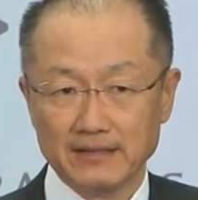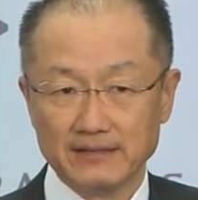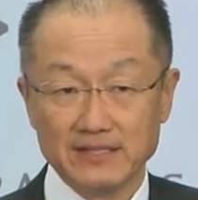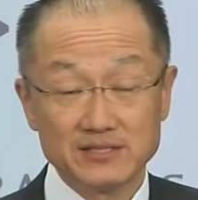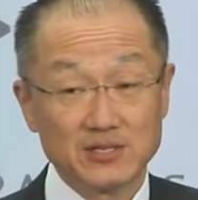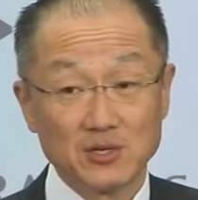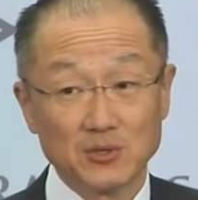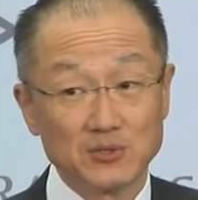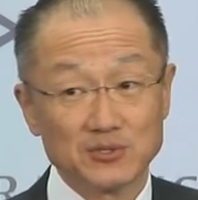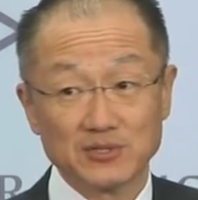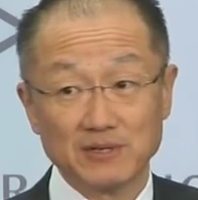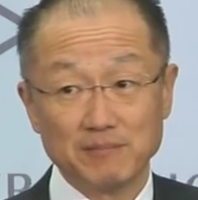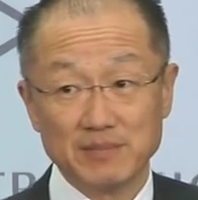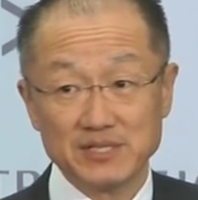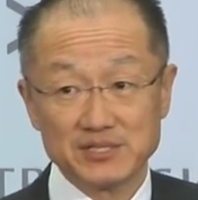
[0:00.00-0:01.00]
These goals
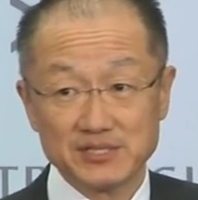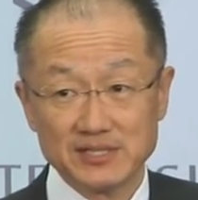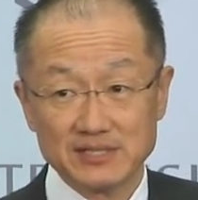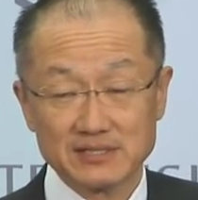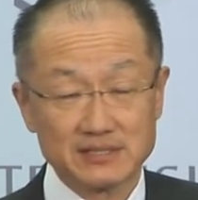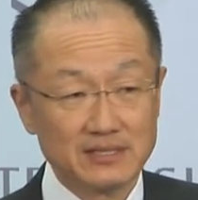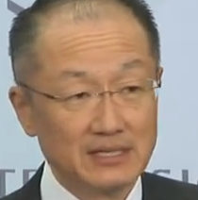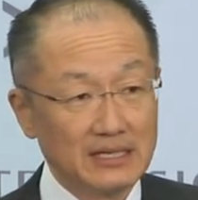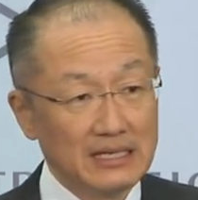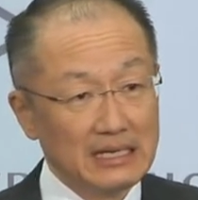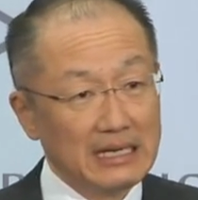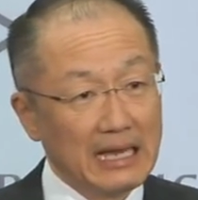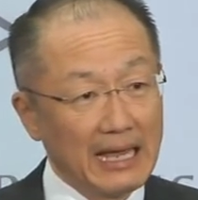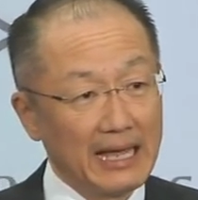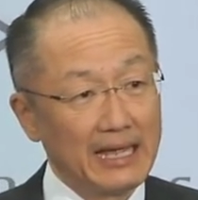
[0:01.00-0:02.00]
are ambitious,
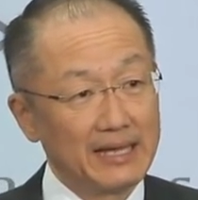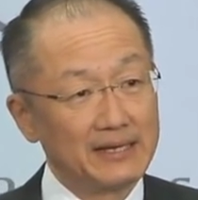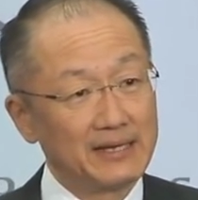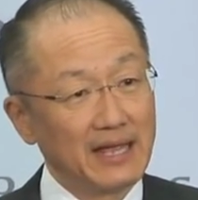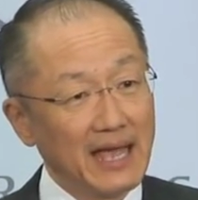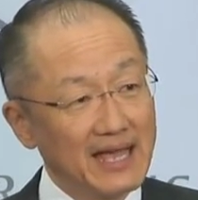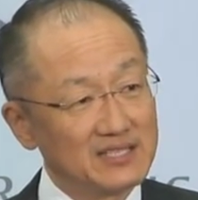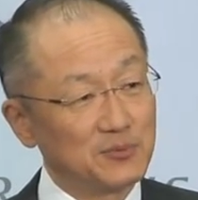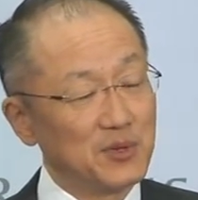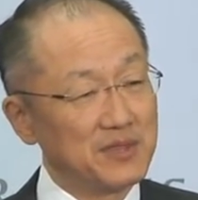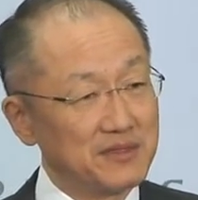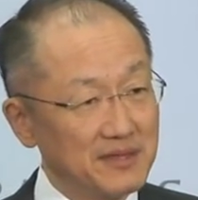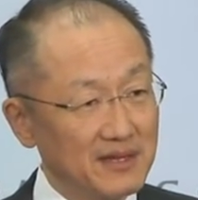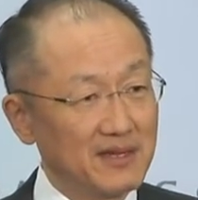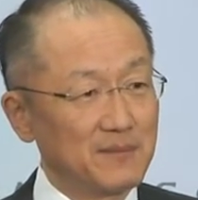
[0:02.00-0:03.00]
and as we
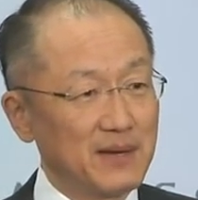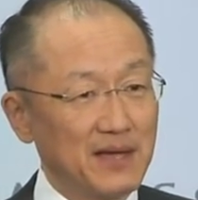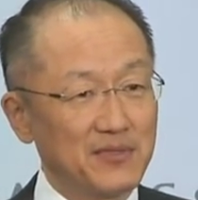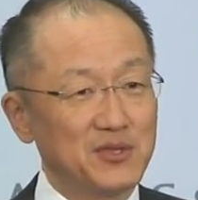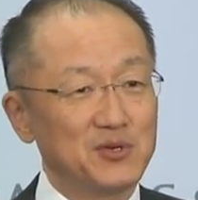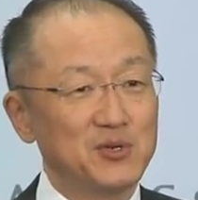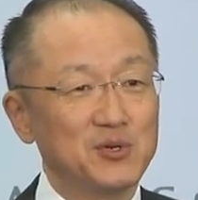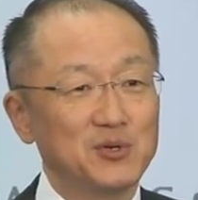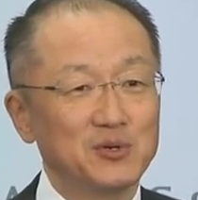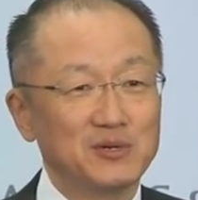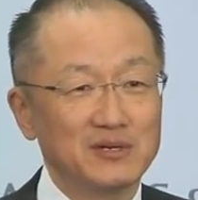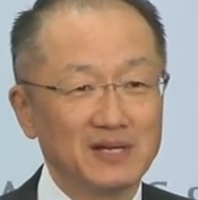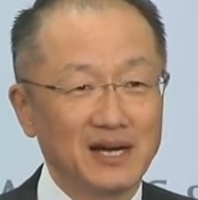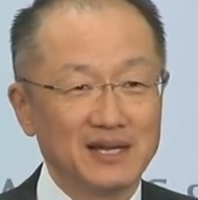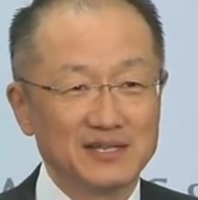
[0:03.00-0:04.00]
think about the
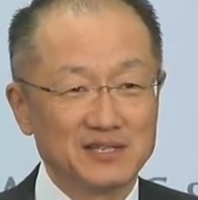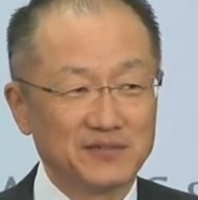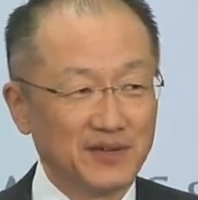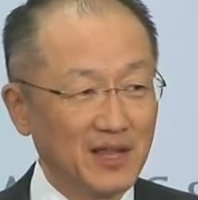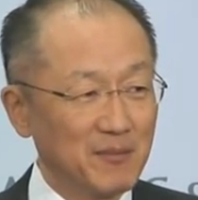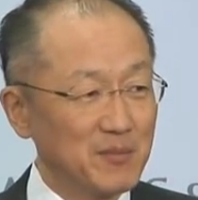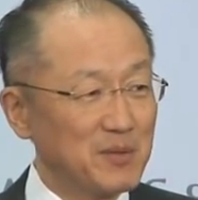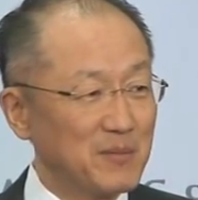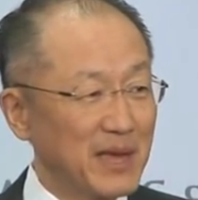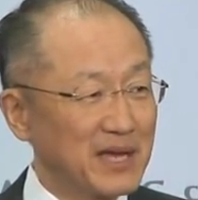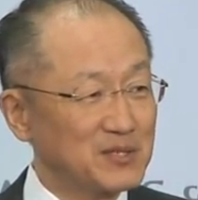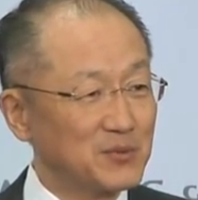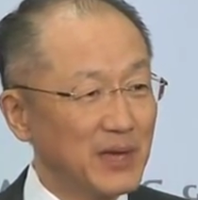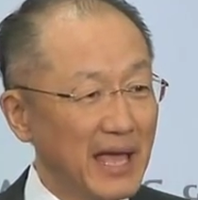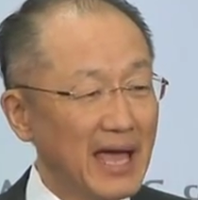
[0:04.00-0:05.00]
new uh, development
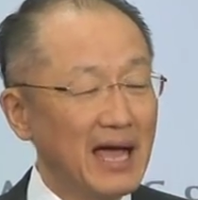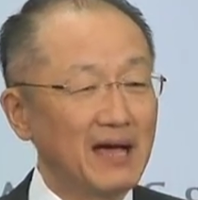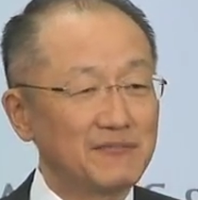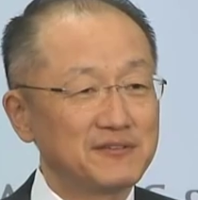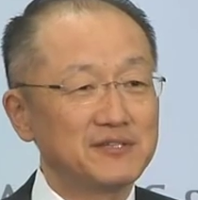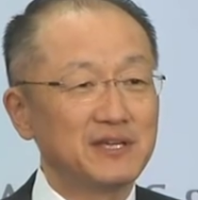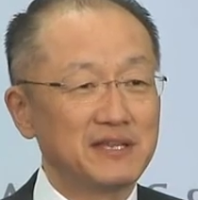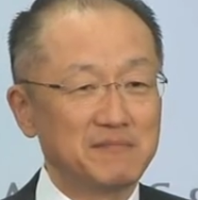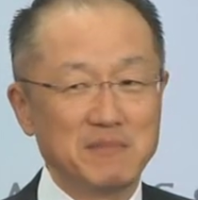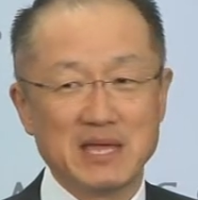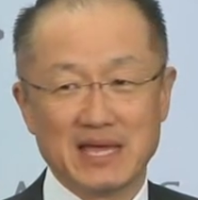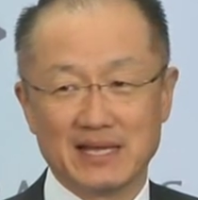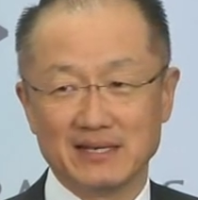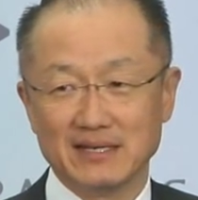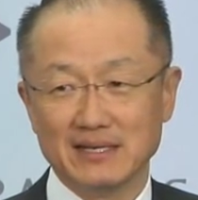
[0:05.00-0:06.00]
banks, we have to
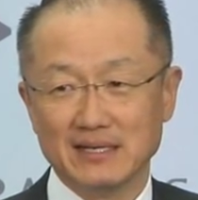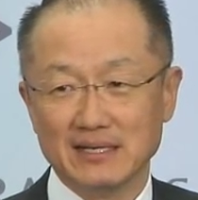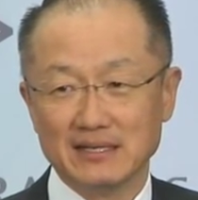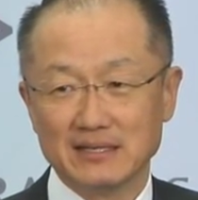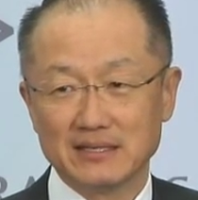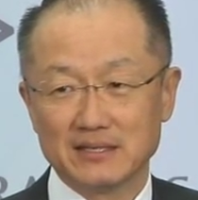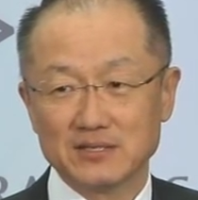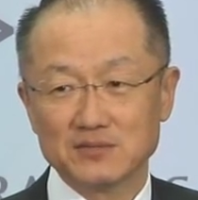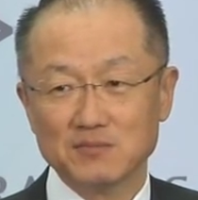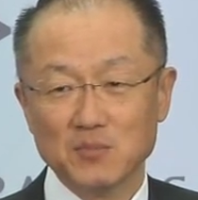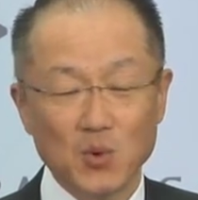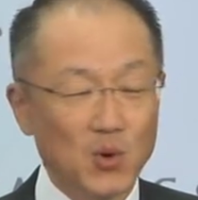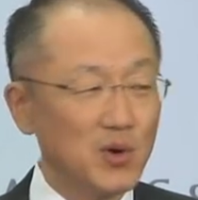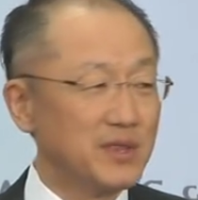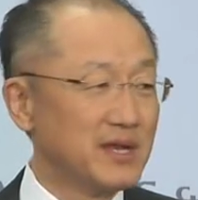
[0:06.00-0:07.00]
admit that there's
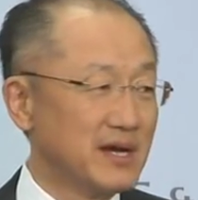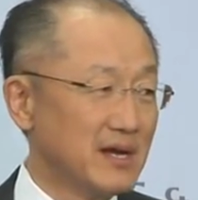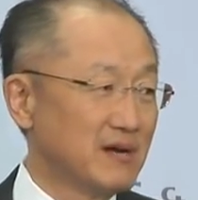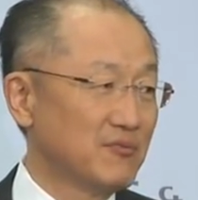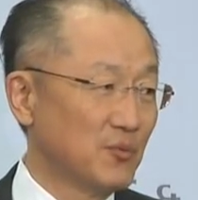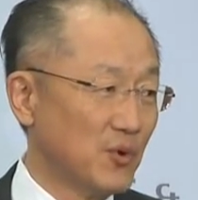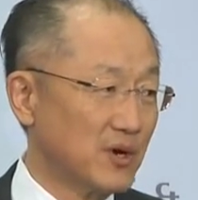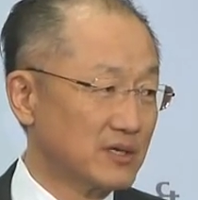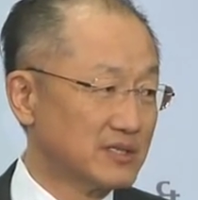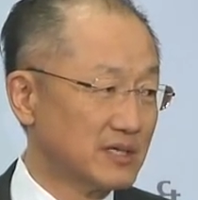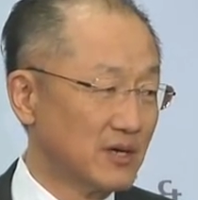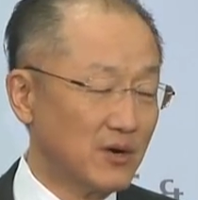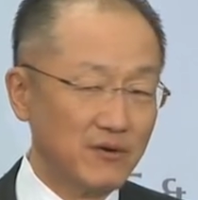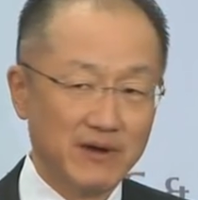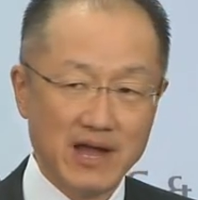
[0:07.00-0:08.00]
more than enough work to
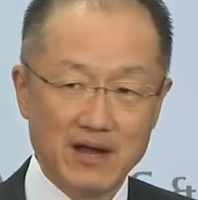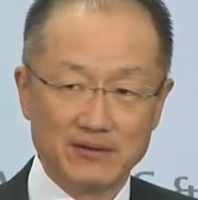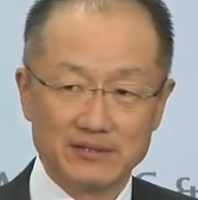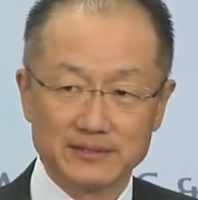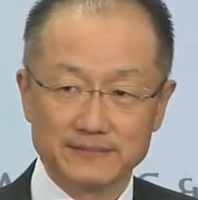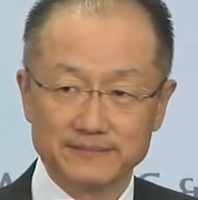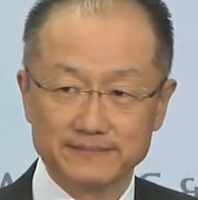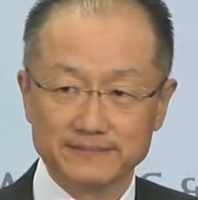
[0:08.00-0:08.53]
go around.